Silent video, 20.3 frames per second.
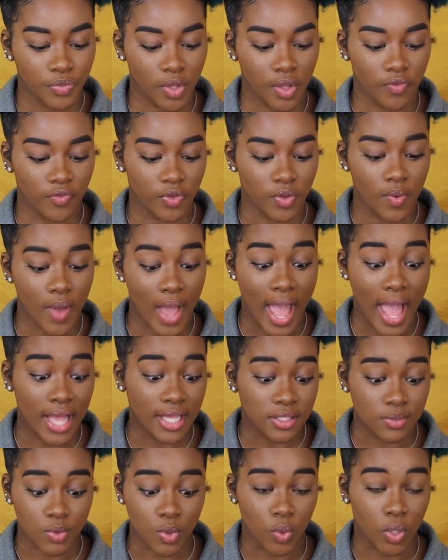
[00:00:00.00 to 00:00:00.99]
If you
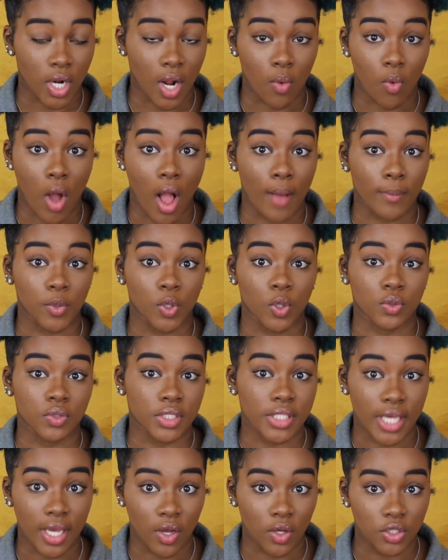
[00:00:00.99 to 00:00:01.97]
ask me what I want, I'm going
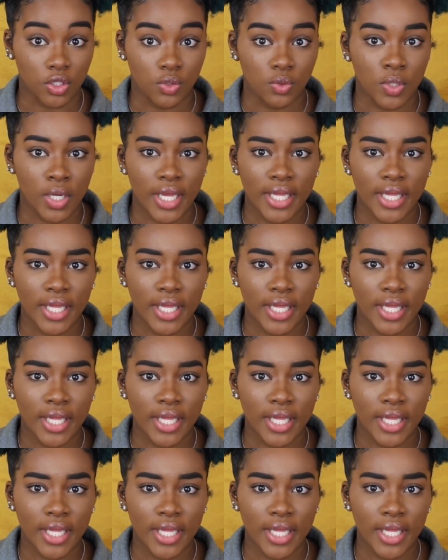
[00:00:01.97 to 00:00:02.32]
to tell you.